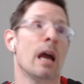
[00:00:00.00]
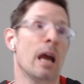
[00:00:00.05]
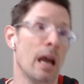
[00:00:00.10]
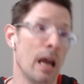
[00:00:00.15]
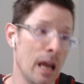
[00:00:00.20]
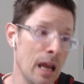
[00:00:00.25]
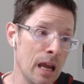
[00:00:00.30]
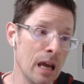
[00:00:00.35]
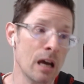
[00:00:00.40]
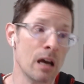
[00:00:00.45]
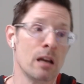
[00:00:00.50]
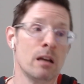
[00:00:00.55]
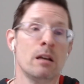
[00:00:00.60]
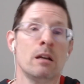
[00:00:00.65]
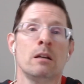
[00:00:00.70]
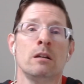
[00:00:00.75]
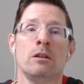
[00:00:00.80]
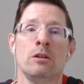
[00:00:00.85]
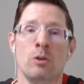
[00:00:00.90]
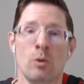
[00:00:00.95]

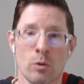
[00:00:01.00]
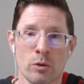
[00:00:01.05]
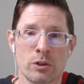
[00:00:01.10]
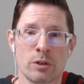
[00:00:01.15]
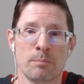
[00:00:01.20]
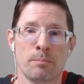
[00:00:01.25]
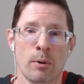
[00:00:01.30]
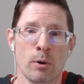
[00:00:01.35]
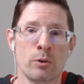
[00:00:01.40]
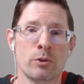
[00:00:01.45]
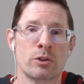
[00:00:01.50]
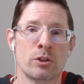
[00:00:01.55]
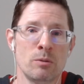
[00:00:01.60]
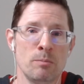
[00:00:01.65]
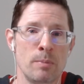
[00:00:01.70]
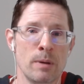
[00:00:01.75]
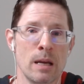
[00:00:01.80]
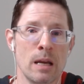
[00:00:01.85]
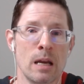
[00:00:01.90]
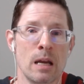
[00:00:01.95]
And you're supposed to
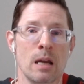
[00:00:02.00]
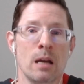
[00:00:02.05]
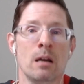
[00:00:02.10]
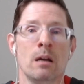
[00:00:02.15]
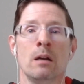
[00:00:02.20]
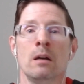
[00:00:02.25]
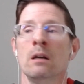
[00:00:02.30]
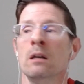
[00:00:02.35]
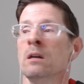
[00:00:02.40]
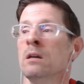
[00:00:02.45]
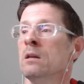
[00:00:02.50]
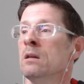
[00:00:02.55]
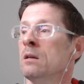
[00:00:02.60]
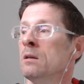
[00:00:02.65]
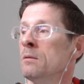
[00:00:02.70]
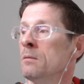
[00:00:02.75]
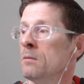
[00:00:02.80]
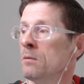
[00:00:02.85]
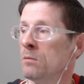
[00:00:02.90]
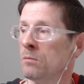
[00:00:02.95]
be
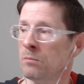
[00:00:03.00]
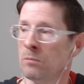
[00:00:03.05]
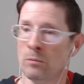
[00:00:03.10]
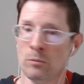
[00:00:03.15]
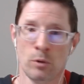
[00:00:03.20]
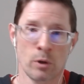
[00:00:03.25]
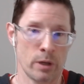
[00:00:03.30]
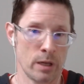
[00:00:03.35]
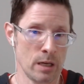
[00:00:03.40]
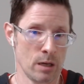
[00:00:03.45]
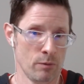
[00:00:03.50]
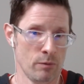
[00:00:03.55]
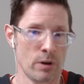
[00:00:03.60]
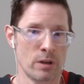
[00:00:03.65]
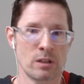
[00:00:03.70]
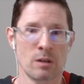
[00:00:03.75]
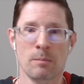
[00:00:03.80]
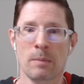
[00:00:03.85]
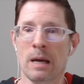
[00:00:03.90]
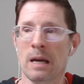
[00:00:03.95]
looking at
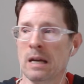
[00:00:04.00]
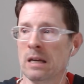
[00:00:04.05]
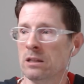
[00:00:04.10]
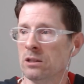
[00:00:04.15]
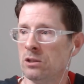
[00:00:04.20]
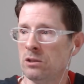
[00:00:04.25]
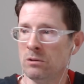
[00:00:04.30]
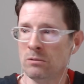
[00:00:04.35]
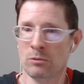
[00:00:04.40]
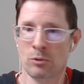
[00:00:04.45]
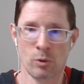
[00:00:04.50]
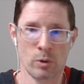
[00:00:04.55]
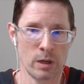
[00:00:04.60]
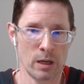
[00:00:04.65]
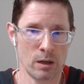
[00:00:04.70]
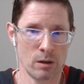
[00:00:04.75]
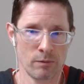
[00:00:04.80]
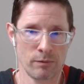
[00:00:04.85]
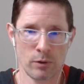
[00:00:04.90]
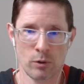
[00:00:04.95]
resumes, doing
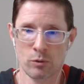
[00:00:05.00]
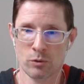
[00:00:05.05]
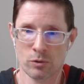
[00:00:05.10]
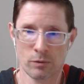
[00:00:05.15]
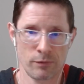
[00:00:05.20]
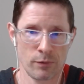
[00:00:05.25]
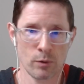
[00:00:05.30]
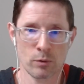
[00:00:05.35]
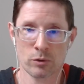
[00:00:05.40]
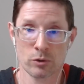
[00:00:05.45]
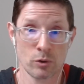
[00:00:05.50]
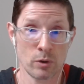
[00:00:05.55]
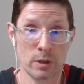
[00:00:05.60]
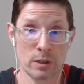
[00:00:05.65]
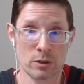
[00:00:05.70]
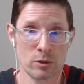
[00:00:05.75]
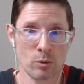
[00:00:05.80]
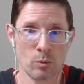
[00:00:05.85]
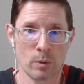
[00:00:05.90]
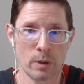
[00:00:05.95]
interviews or phone
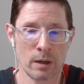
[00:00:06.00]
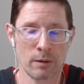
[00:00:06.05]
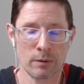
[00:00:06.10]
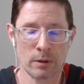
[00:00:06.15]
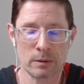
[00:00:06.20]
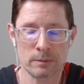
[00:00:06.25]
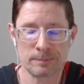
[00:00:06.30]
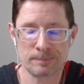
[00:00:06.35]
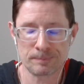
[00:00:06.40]
screens or whatever.